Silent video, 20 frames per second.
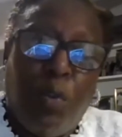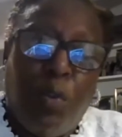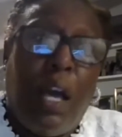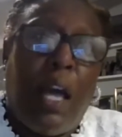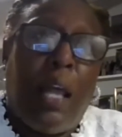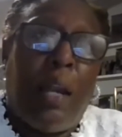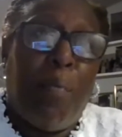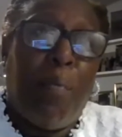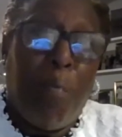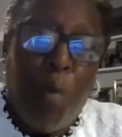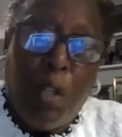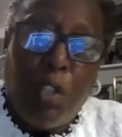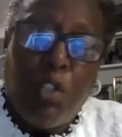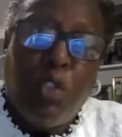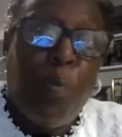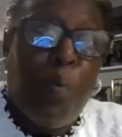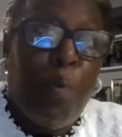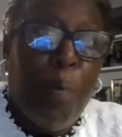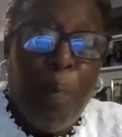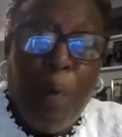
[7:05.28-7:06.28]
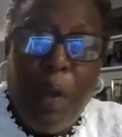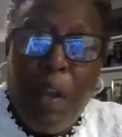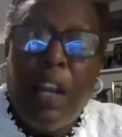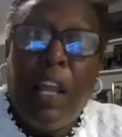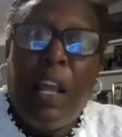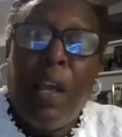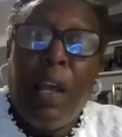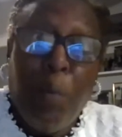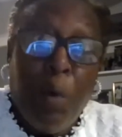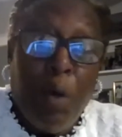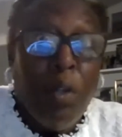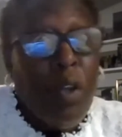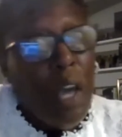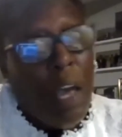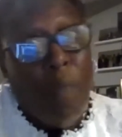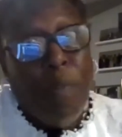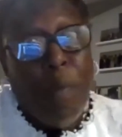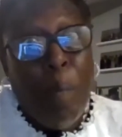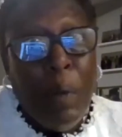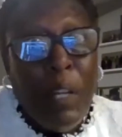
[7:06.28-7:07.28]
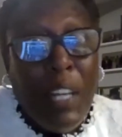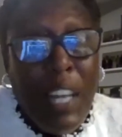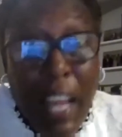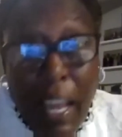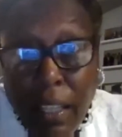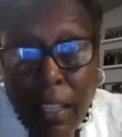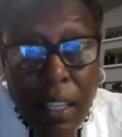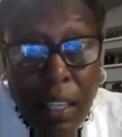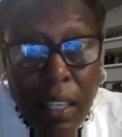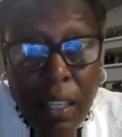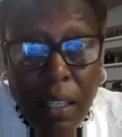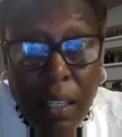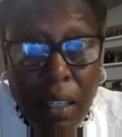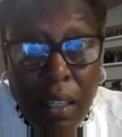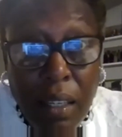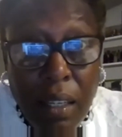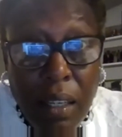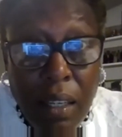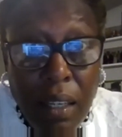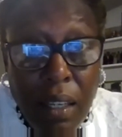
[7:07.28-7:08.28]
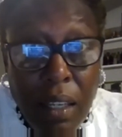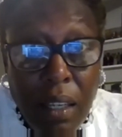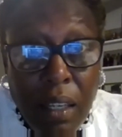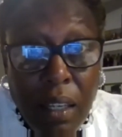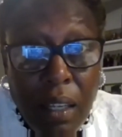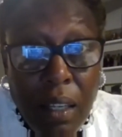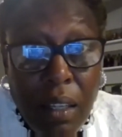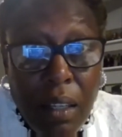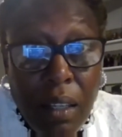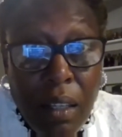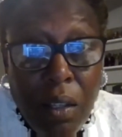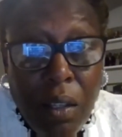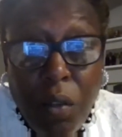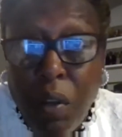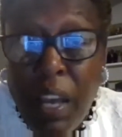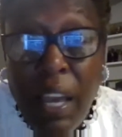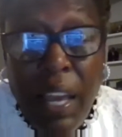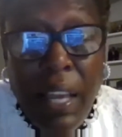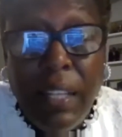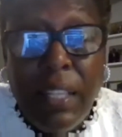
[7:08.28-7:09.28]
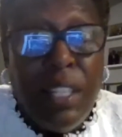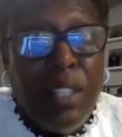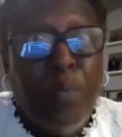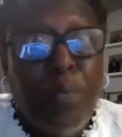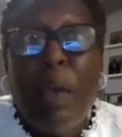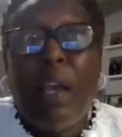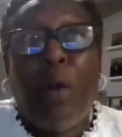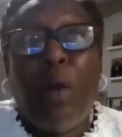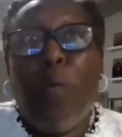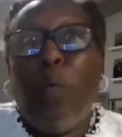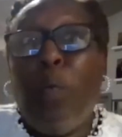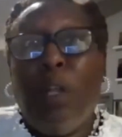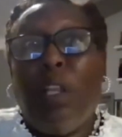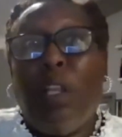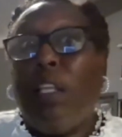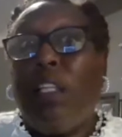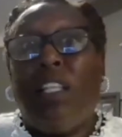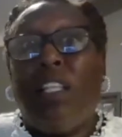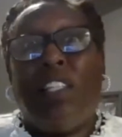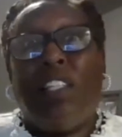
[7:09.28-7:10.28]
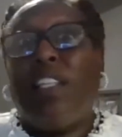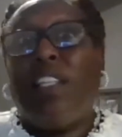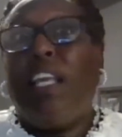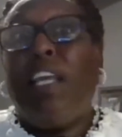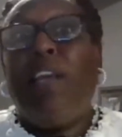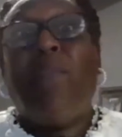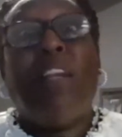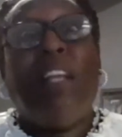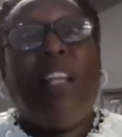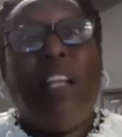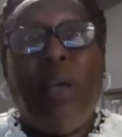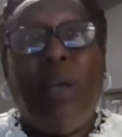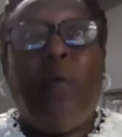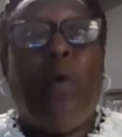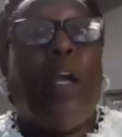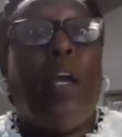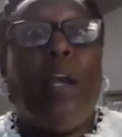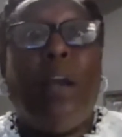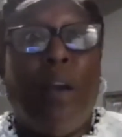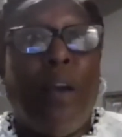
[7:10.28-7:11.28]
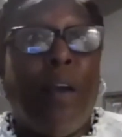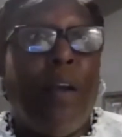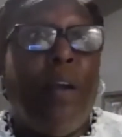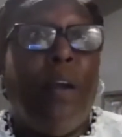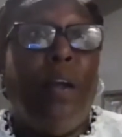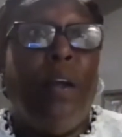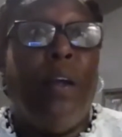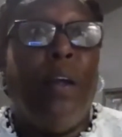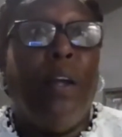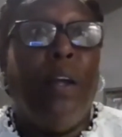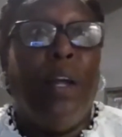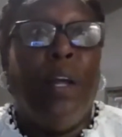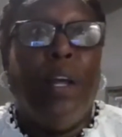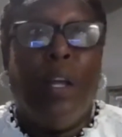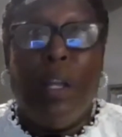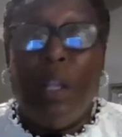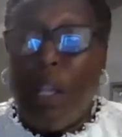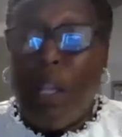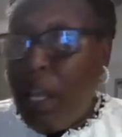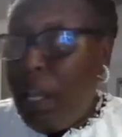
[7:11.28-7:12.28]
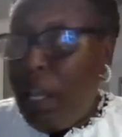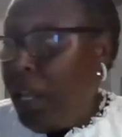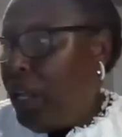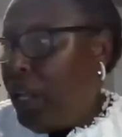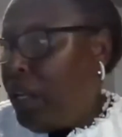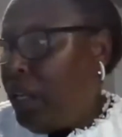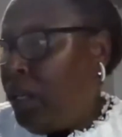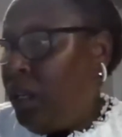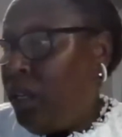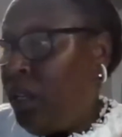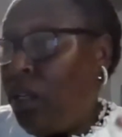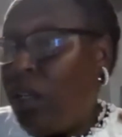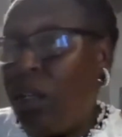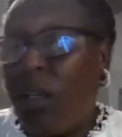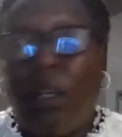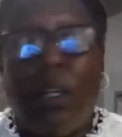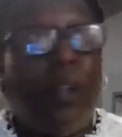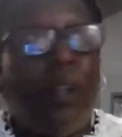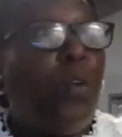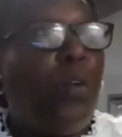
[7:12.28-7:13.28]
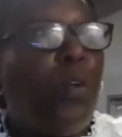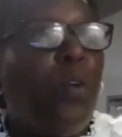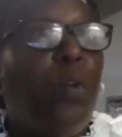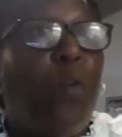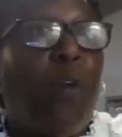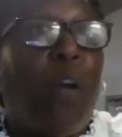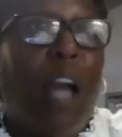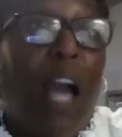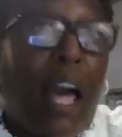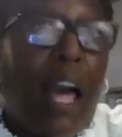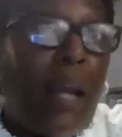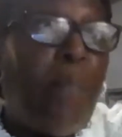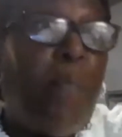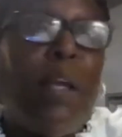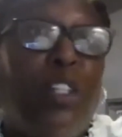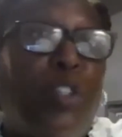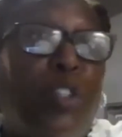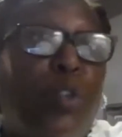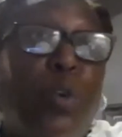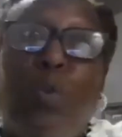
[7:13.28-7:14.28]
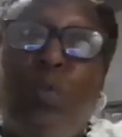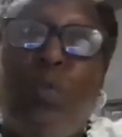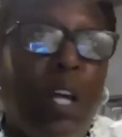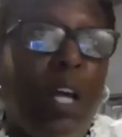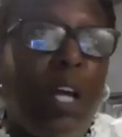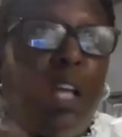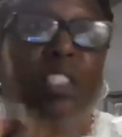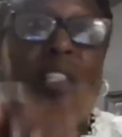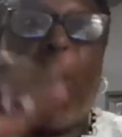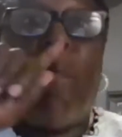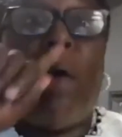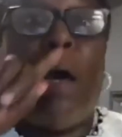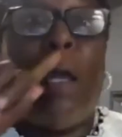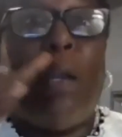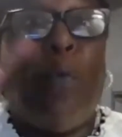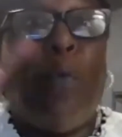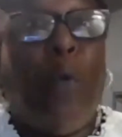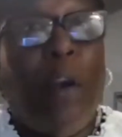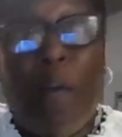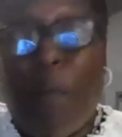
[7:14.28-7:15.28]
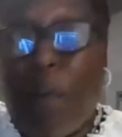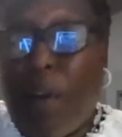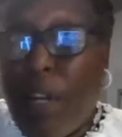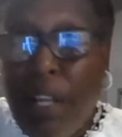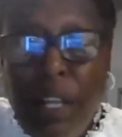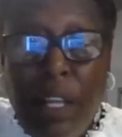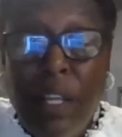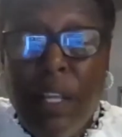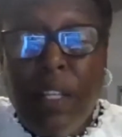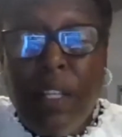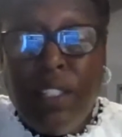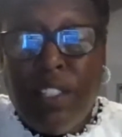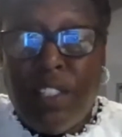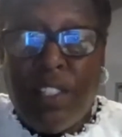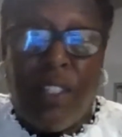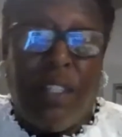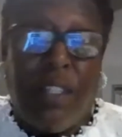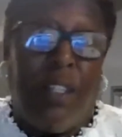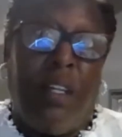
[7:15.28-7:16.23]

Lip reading: you got to, once you prepare that will, you have to protect it. You can't just make a will and just leave it anywhere. And you got to make sure you tell somebody where it is.